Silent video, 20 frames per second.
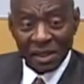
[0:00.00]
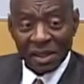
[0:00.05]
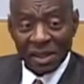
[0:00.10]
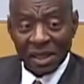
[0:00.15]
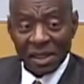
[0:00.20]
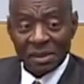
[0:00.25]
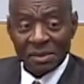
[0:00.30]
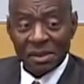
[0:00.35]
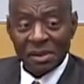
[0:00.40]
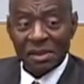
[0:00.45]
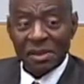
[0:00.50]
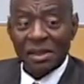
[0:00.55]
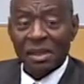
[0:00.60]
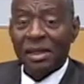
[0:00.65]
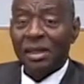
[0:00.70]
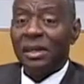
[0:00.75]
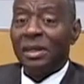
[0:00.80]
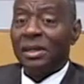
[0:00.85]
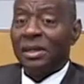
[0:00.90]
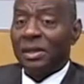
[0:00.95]
engagement,
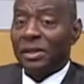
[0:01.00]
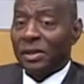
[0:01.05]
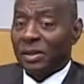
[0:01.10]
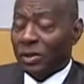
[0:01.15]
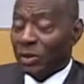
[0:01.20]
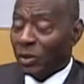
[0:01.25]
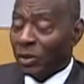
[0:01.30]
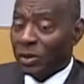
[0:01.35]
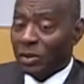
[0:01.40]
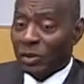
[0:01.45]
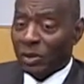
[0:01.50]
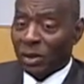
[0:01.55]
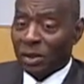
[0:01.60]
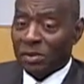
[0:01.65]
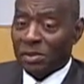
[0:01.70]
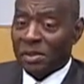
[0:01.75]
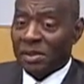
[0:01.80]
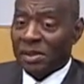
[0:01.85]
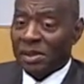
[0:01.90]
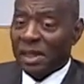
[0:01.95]
no
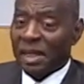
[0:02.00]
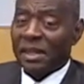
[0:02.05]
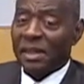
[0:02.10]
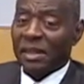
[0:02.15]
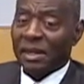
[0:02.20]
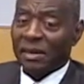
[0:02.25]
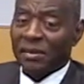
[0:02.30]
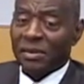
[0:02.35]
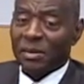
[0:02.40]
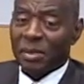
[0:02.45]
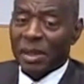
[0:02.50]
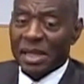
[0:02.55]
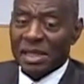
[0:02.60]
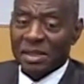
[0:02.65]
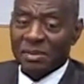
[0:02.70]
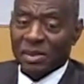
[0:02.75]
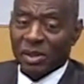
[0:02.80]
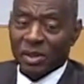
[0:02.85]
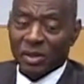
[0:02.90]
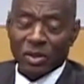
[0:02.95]
endorsement, nothing off the
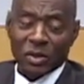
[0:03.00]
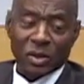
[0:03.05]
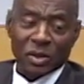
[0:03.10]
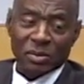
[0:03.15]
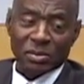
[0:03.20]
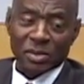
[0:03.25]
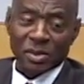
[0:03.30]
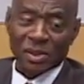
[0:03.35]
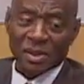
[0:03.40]
basketball court